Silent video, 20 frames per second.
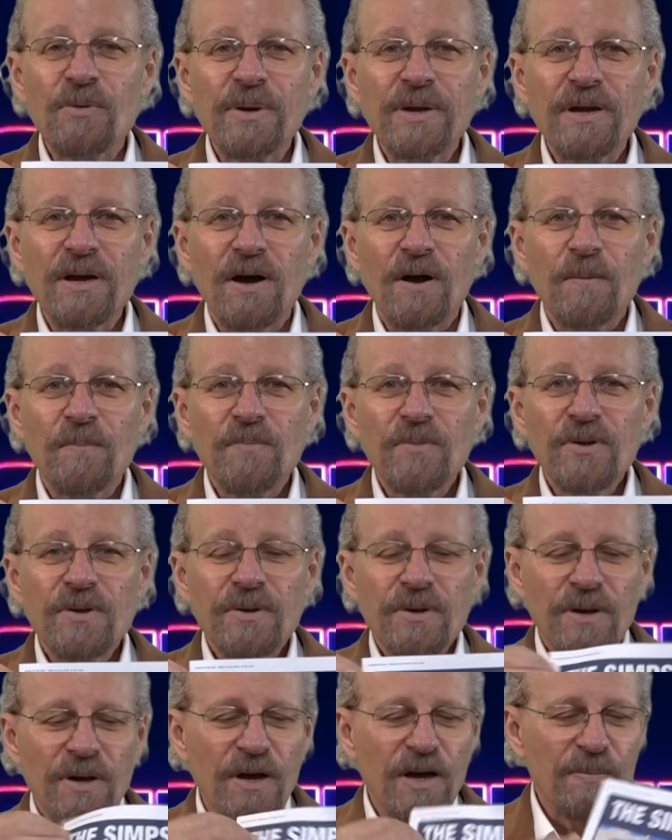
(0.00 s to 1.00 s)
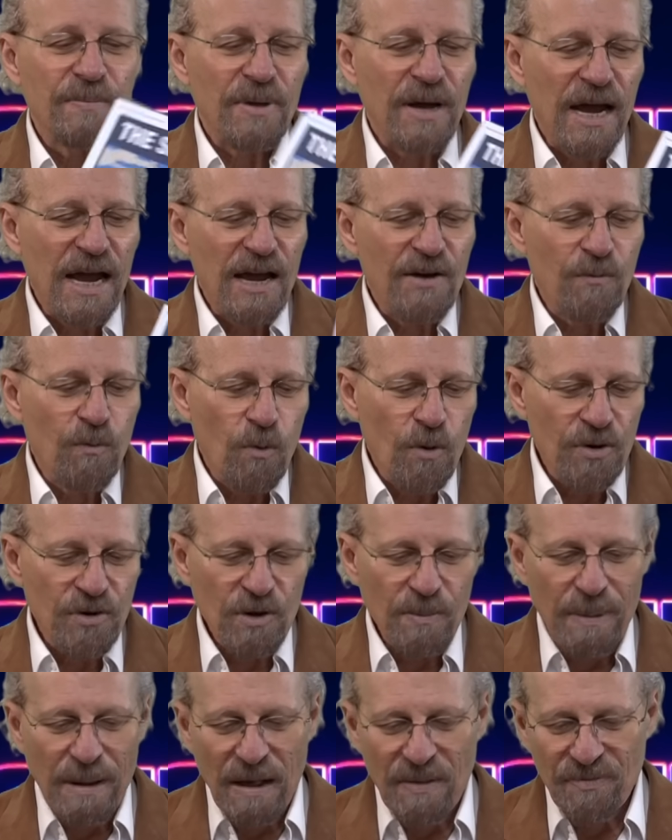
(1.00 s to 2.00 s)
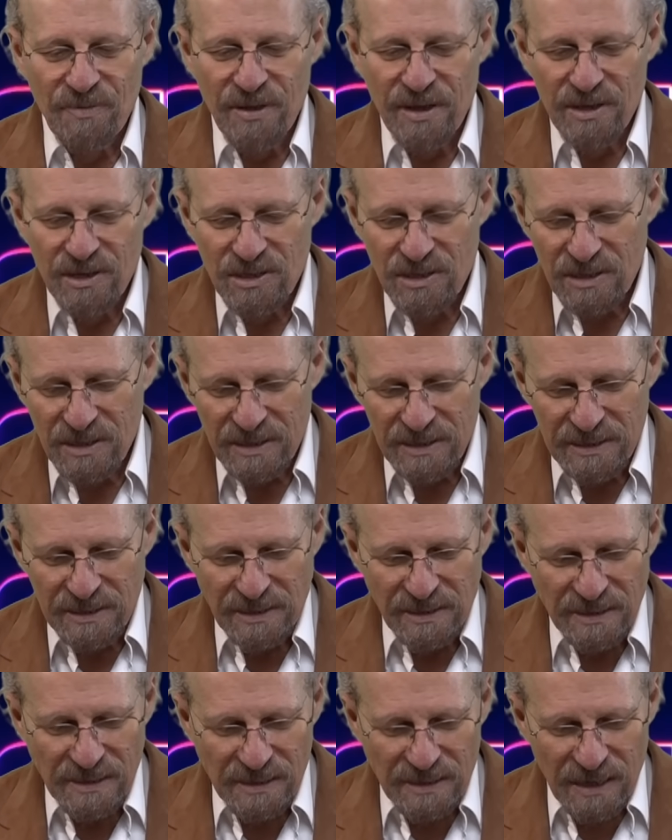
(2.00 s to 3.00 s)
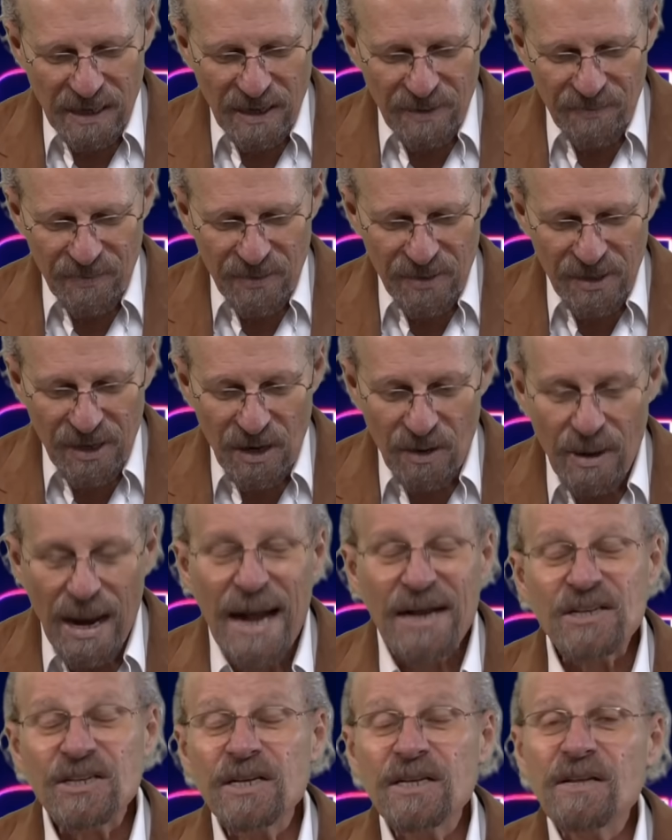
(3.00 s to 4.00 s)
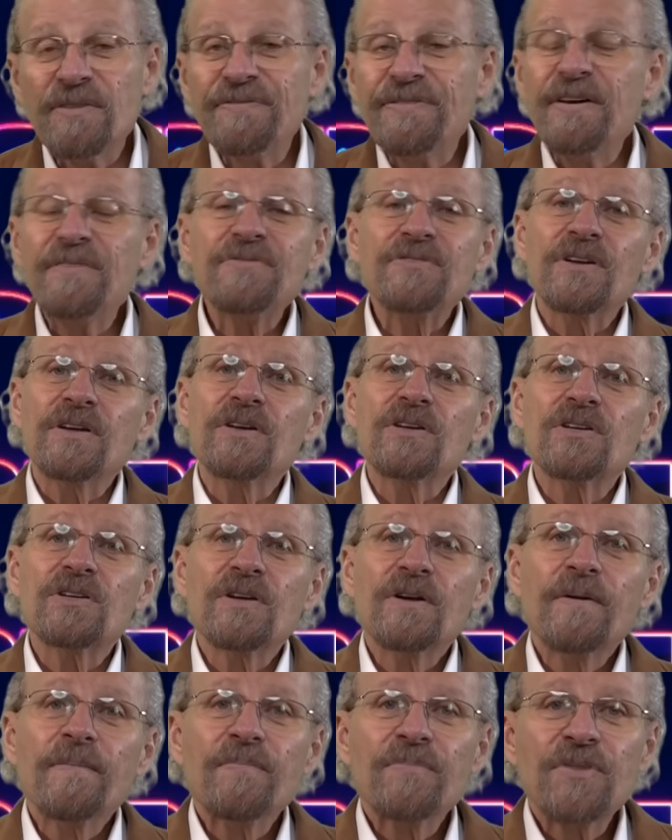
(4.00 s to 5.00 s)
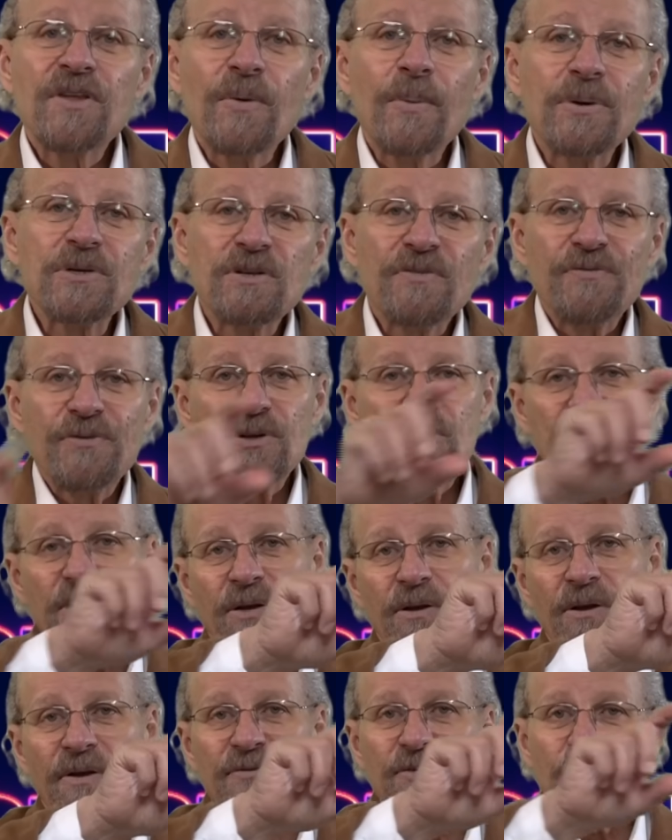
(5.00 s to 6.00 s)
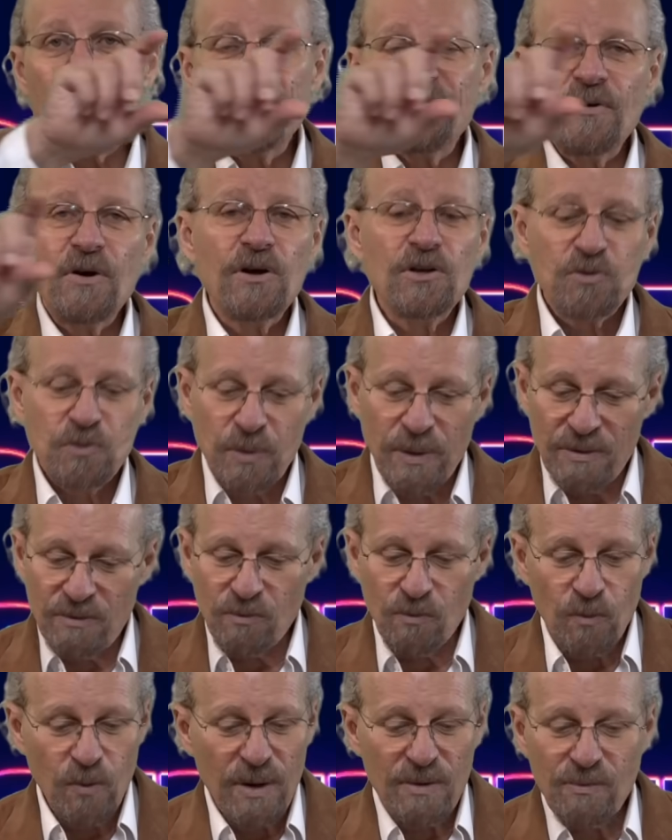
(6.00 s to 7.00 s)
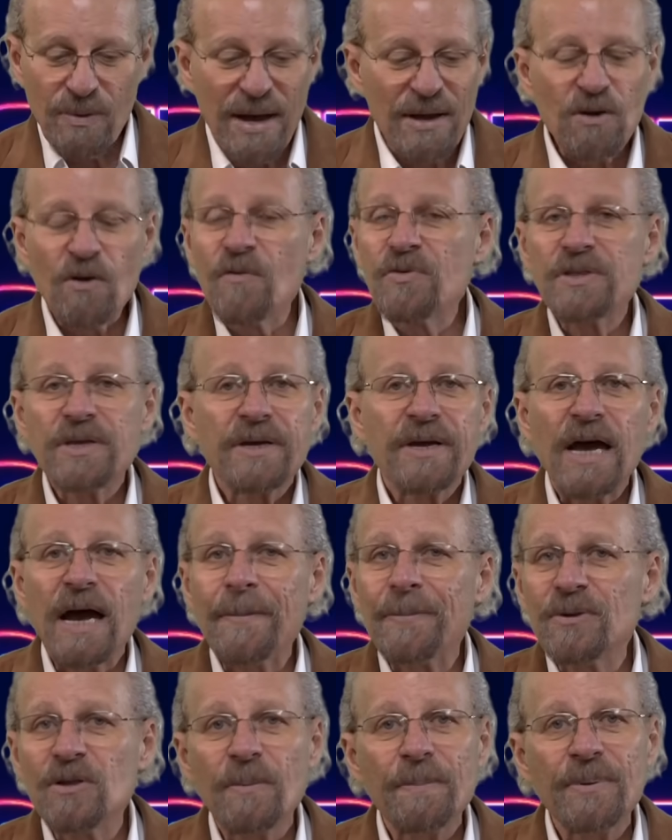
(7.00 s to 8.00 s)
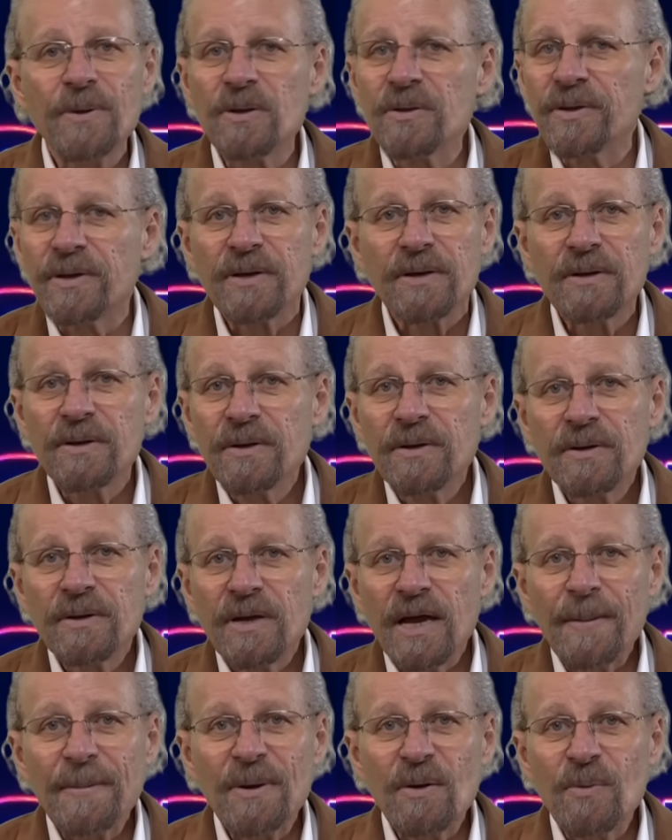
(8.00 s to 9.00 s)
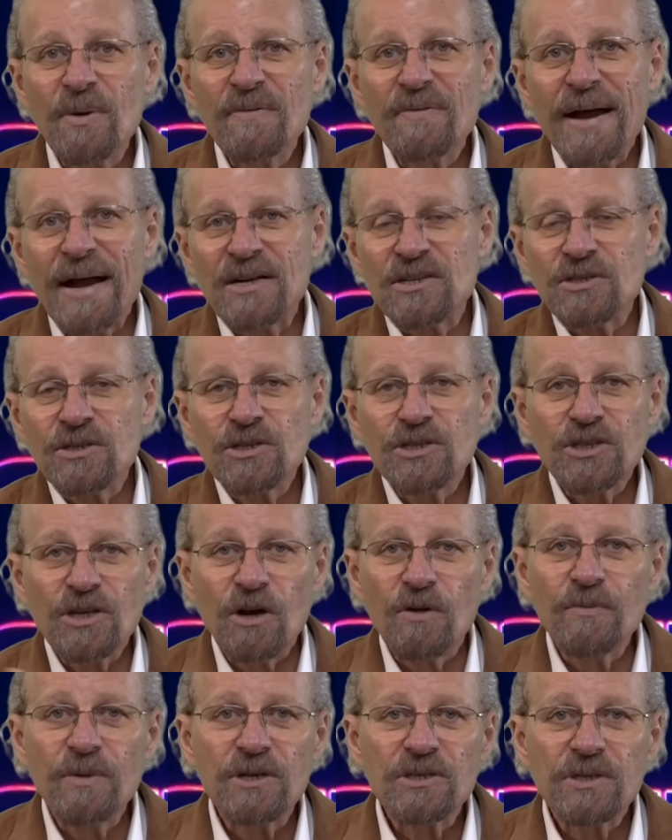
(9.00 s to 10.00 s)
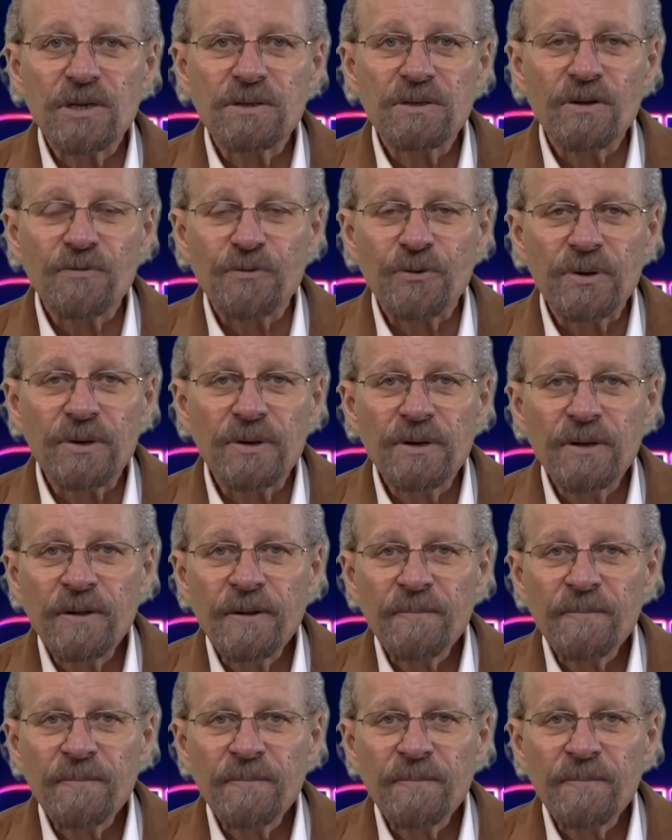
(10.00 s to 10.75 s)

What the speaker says: we go. I have warned about this. There were actually in the 50s, there was a flotilla of UFOs went right over the Capitol building. I mean, we've actually shown this at different